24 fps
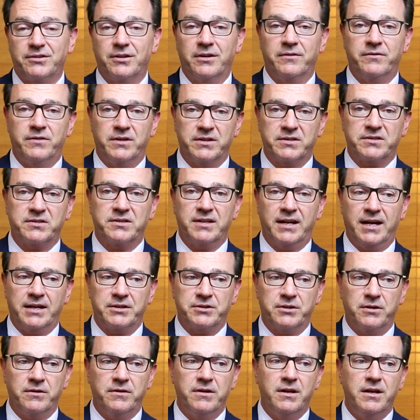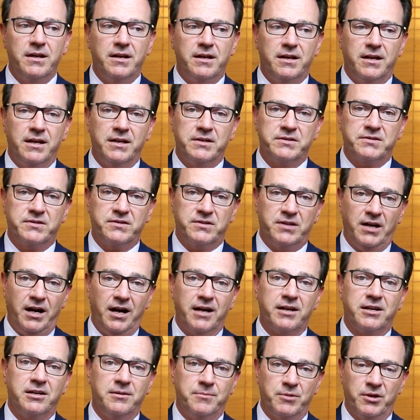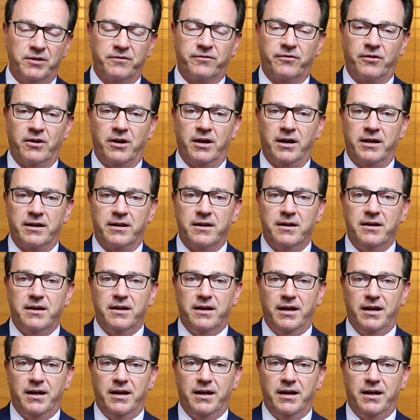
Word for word: of this statute is document fraud.